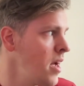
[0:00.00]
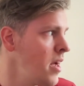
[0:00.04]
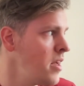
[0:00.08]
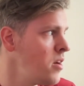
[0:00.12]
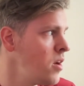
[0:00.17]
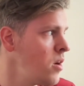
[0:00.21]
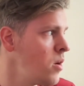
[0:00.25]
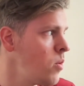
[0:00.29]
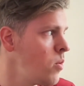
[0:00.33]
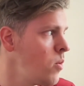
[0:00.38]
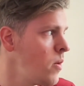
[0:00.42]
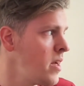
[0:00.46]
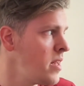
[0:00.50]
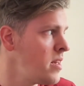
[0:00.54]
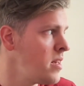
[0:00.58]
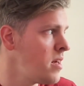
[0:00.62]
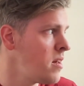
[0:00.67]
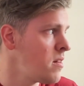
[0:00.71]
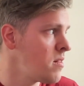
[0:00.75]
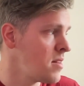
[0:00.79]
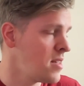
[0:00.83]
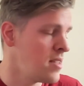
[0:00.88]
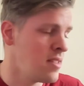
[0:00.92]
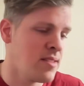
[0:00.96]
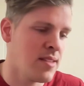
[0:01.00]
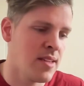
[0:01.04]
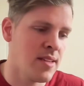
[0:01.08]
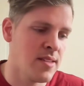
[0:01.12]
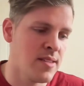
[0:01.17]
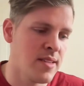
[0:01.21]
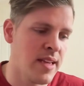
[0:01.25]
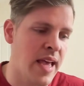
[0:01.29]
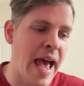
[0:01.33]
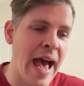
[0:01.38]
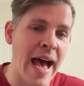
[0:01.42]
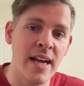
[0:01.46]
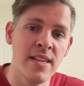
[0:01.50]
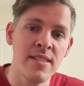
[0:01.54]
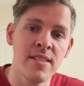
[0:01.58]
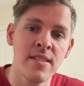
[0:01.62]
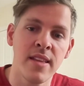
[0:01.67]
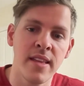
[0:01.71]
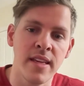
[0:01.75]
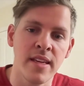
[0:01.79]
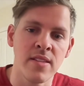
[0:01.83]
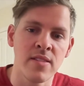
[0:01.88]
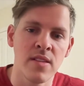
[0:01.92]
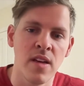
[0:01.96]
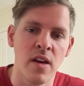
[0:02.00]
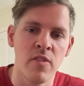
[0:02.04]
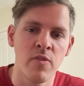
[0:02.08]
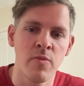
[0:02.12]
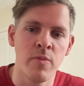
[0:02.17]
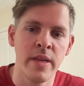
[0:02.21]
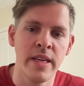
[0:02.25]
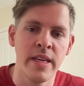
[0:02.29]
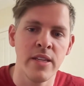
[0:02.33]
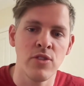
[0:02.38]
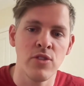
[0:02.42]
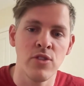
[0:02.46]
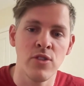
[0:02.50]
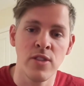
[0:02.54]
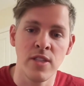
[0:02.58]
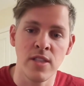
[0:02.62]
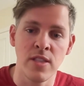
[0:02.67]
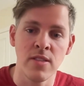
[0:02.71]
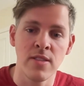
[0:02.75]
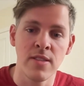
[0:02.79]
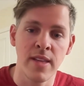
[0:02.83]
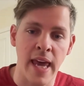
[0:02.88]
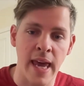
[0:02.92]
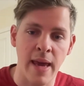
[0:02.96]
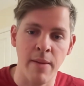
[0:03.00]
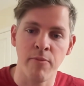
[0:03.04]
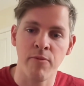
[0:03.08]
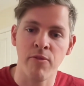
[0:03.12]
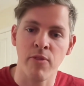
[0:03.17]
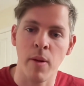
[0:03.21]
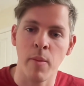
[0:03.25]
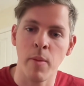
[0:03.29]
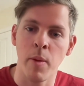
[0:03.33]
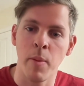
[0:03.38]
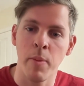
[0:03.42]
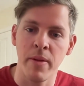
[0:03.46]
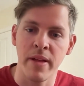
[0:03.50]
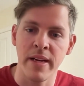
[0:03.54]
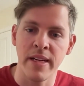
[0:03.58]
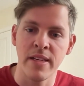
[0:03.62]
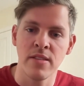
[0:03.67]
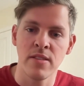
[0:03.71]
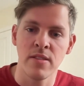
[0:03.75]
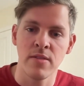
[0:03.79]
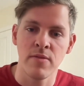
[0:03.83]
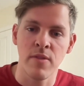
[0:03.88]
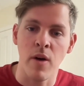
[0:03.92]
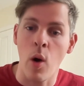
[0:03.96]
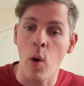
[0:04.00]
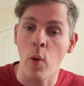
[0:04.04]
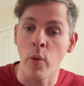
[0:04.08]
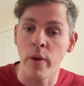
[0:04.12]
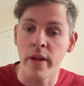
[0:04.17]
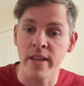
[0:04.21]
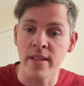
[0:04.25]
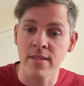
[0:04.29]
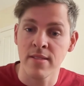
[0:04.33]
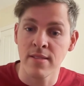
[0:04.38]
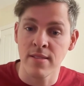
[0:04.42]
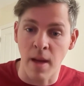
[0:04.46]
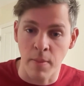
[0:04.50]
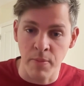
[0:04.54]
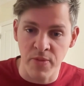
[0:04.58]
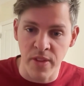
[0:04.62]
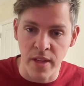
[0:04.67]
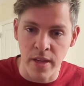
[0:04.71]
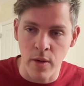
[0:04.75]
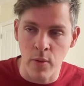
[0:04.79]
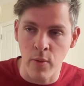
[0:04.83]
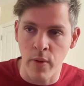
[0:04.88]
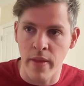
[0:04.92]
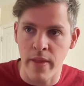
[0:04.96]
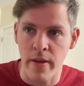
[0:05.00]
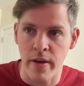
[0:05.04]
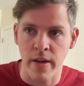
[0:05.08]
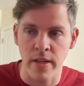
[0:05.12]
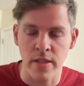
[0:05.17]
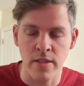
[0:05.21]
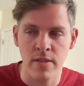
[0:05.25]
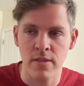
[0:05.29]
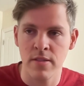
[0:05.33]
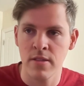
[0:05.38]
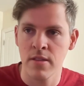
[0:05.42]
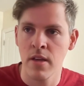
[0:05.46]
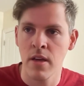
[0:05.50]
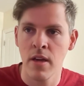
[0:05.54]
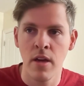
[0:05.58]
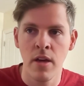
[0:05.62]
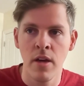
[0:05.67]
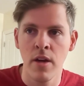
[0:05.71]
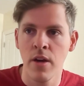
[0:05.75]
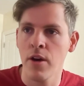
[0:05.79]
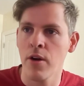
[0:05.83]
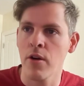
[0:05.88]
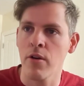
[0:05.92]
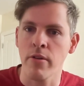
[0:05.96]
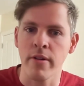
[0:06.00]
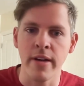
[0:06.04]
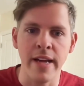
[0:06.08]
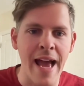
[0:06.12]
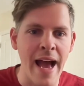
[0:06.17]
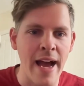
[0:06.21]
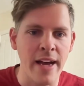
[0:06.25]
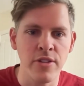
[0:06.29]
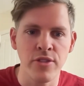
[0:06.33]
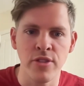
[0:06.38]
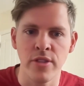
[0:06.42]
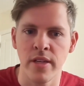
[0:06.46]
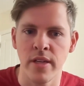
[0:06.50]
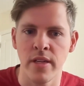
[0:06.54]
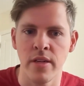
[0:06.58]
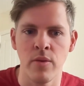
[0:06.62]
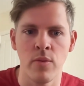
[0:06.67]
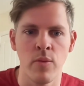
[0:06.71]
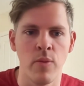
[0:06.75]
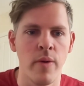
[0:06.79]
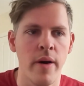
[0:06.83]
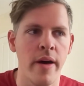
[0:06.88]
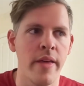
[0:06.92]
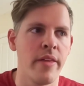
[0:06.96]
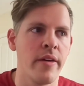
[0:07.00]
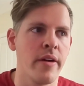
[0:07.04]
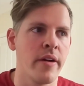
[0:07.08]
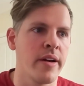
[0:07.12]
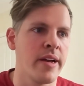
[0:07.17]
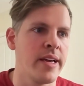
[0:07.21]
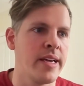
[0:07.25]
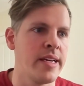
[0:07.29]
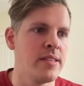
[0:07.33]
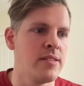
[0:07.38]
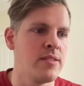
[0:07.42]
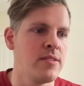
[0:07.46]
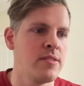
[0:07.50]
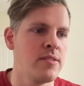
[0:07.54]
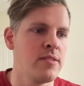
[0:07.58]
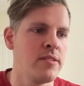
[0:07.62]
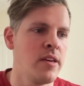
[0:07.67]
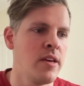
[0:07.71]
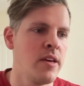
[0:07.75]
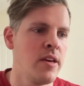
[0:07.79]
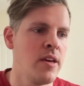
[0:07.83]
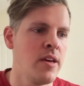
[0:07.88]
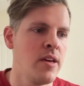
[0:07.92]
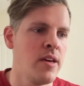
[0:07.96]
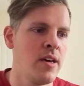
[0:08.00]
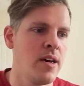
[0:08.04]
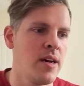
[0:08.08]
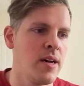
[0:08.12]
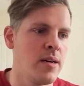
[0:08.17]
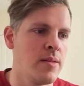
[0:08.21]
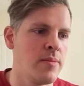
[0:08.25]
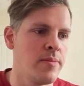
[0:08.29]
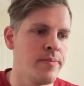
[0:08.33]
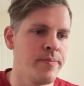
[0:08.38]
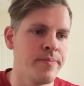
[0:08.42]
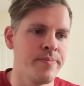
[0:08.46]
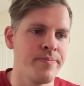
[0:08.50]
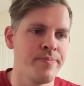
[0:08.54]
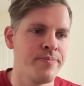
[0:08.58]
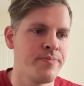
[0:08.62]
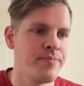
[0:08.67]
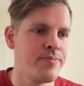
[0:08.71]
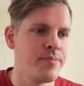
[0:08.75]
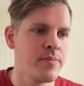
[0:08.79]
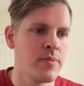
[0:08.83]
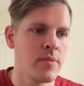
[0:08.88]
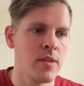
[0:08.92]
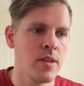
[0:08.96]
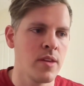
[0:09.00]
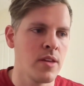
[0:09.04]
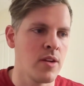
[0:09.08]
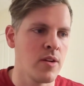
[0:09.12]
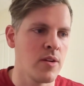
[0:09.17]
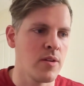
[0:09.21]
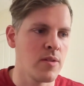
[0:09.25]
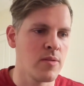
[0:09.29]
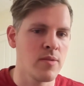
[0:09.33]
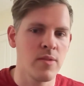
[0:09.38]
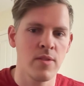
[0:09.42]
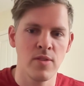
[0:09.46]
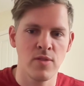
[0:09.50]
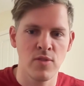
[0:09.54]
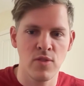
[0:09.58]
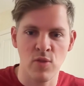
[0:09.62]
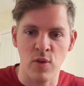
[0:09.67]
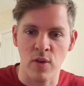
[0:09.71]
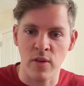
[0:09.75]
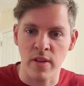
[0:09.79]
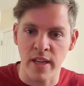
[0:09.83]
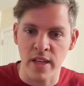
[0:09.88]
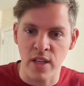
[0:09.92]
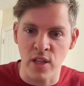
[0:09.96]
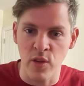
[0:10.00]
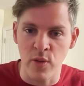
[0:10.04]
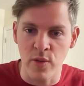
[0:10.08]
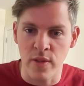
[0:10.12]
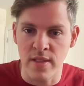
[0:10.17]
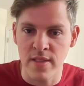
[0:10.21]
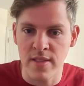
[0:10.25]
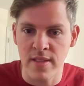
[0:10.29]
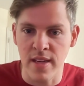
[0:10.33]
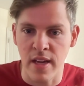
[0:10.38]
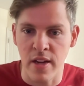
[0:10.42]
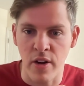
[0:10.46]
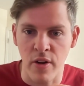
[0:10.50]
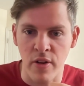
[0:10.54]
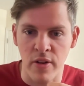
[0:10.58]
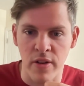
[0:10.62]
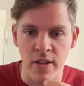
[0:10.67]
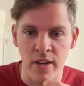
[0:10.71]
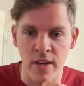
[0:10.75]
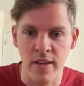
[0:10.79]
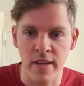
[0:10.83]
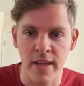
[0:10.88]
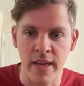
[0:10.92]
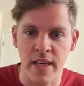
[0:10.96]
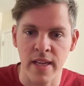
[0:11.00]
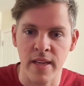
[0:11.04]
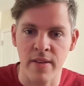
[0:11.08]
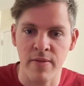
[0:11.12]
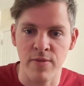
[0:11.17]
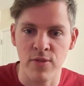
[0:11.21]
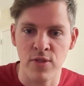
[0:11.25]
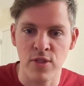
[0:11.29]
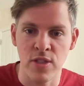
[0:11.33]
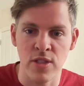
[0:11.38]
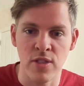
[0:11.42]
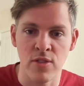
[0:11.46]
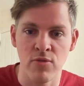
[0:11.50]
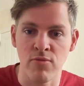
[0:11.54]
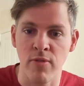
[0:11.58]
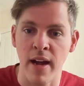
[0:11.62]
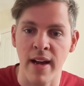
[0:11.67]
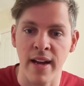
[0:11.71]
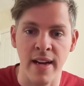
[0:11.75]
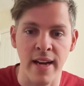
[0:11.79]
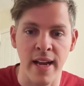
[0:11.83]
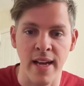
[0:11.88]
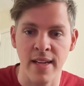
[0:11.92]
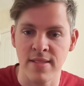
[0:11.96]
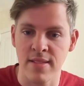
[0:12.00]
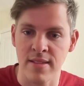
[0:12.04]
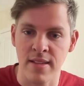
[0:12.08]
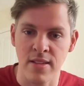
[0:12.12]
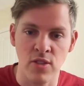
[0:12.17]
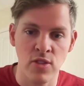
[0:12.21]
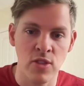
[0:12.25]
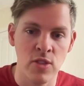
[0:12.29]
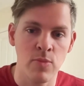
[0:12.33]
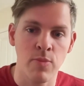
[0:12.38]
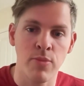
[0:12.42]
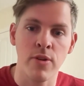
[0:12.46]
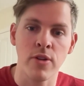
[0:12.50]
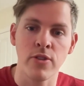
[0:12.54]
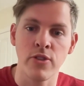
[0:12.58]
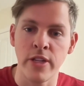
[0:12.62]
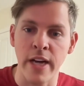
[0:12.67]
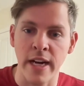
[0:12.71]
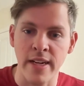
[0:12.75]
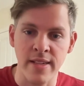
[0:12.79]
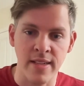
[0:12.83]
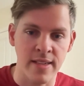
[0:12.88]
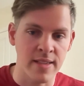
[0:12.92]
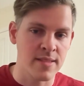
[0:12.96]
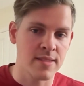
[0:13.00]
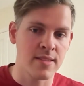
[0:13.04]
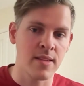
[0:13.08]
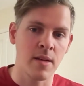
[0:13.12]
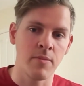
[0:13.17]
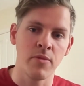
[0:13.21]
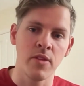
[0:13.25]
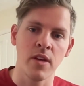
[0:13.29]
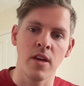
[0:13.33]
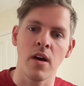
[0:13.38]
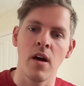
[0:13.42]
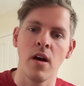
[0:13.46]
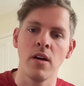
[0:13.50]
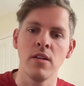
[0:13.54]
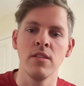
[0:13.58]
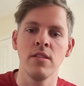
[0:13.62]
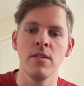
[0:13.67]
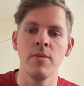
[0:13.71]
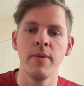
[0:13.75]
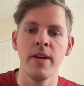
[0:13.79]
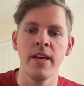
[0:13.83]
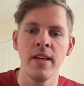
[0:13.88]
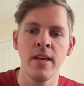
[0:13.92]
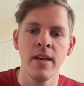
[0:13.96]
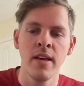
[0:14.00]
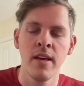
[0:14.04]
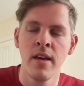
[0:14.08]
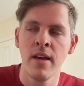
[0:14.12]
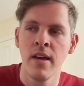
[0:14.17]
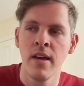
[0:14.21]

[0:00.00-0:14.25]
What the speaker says: I know when Alyssa's asked things of me and she's came from a place of owning something, whether it's her reaction, whether it's, you know, it's sort of like you had said earlier, like if she's recognizing that she's projecting something onto me,